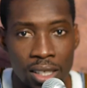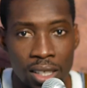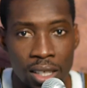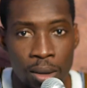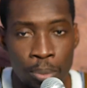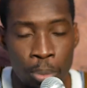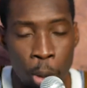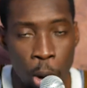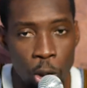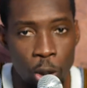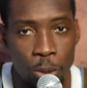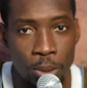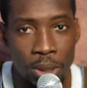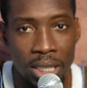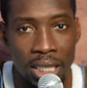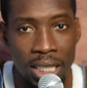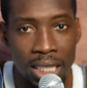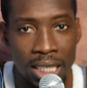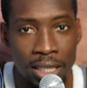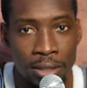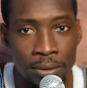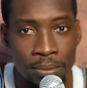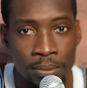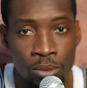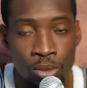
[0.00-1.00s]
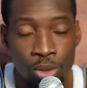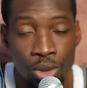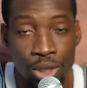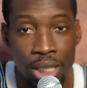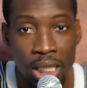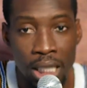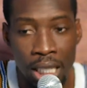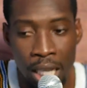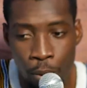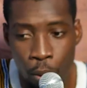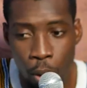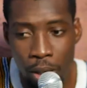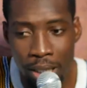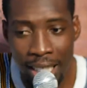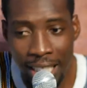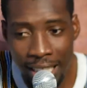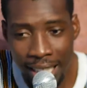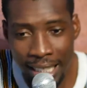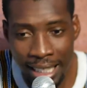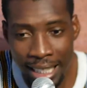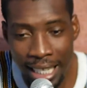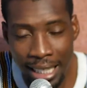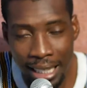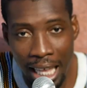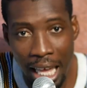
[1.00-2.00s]
Born mishishi this
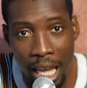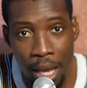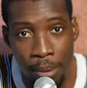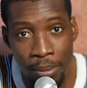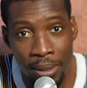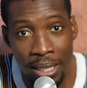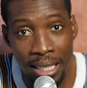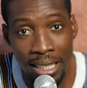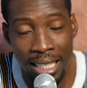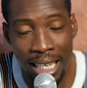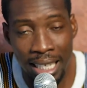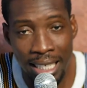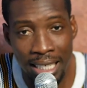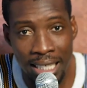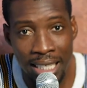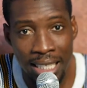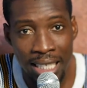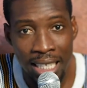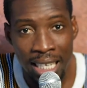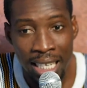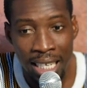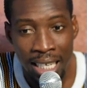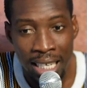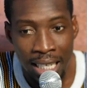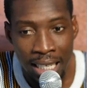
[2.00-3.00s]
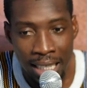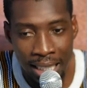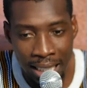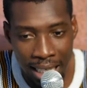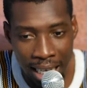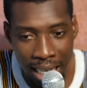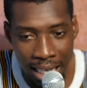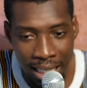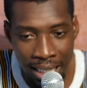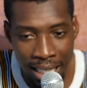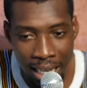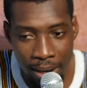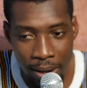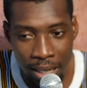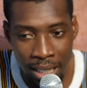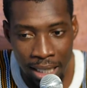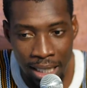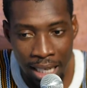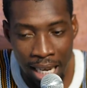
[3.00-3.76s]
is the time listen the